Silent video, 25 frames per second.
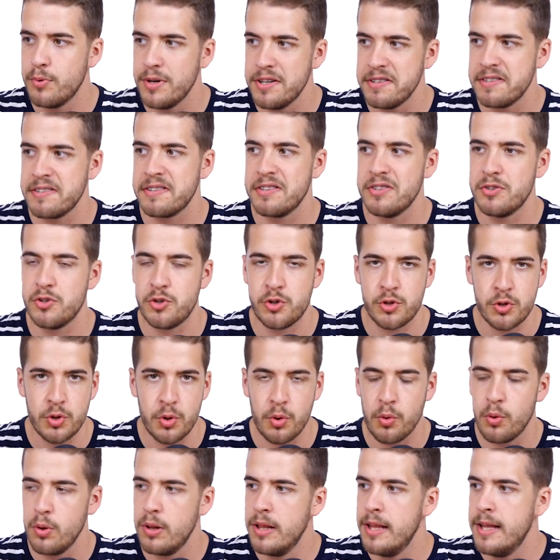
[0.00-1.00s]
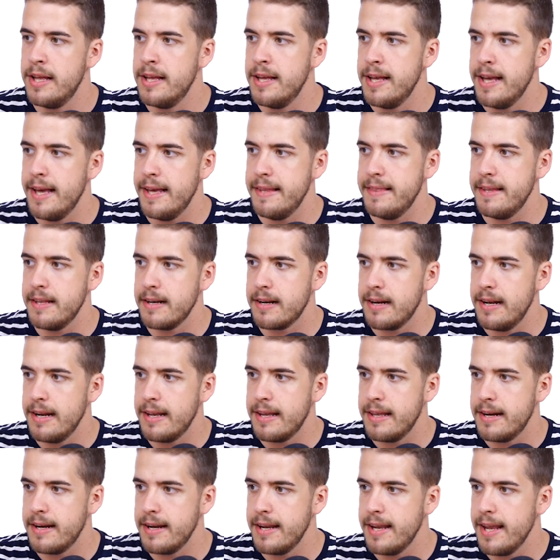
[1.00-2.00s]
press Control, and then
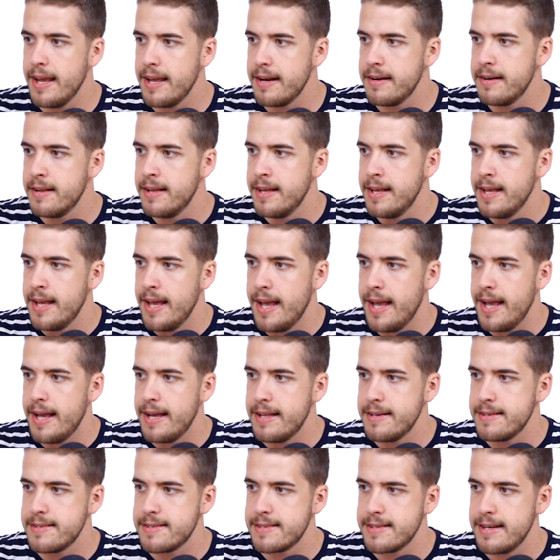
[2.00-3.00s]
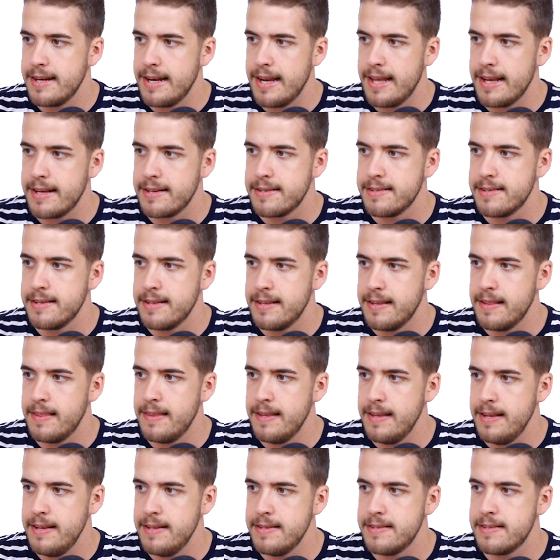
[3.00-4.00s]
click it again and select
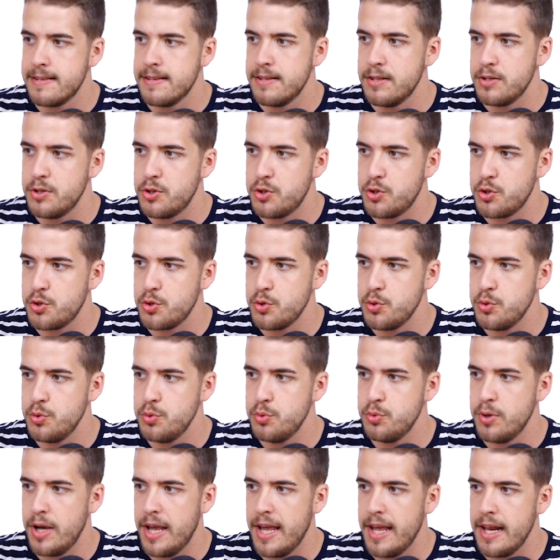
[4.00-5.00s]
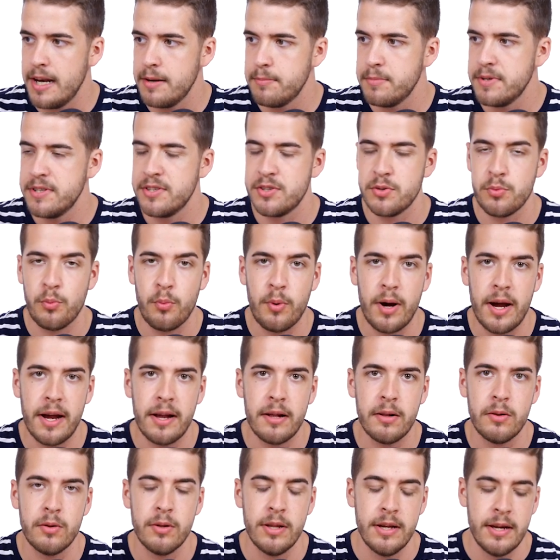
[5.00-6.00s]
these two elements
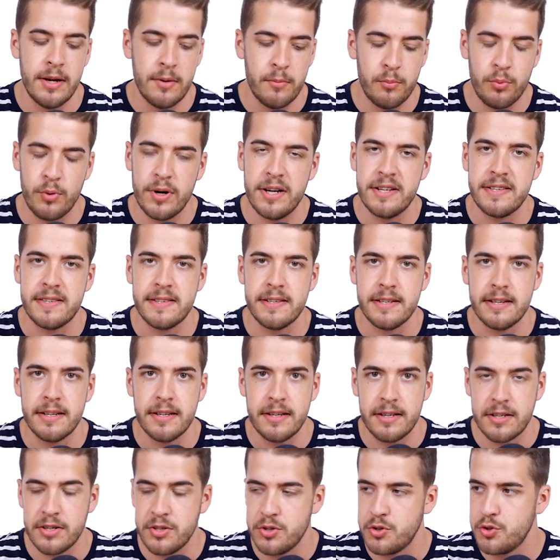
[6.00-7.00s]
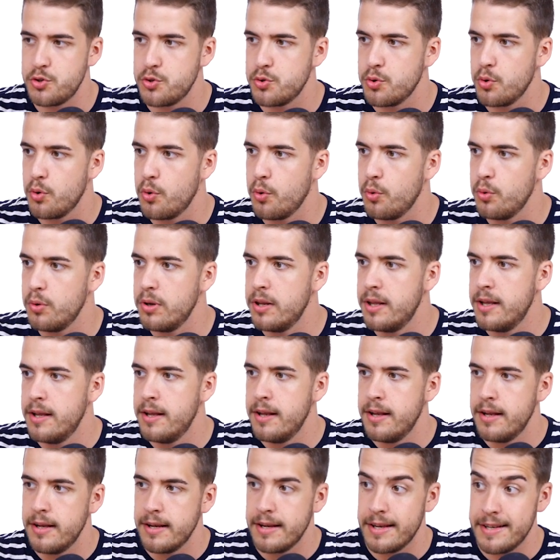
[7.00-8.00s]
while pressing Control
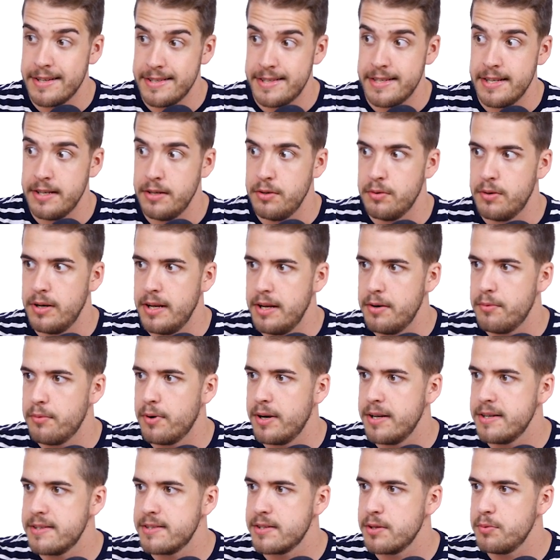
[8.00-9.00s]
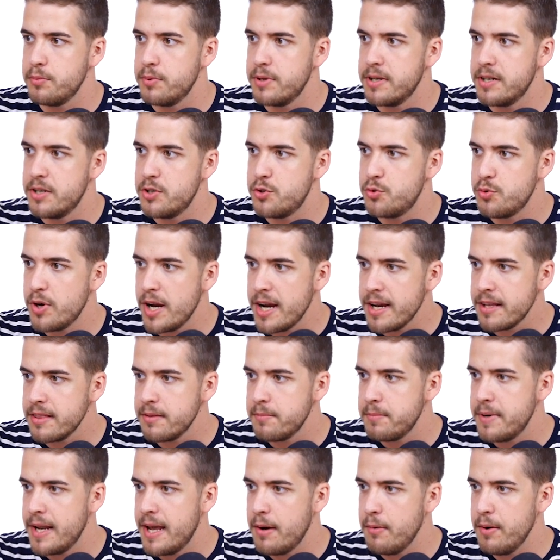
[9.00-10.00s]
continually, right? So we're going to drag
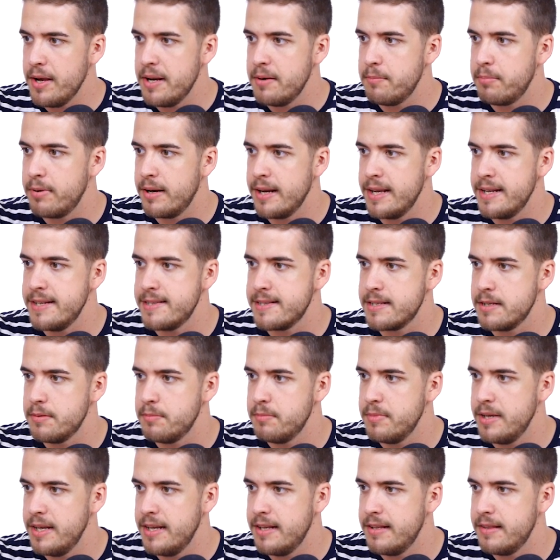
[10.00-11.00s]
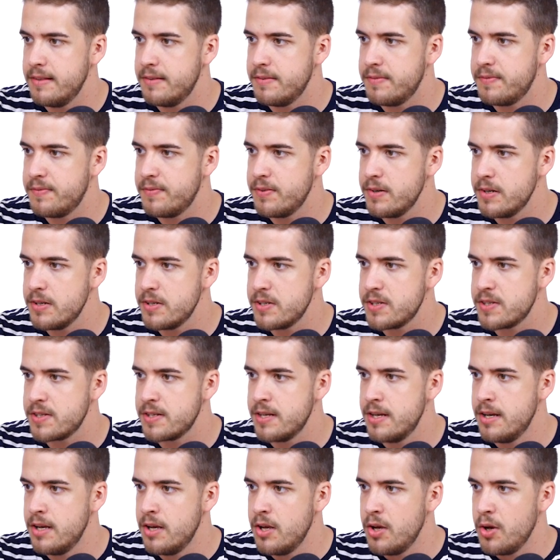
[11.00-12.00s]
them now and place them in the first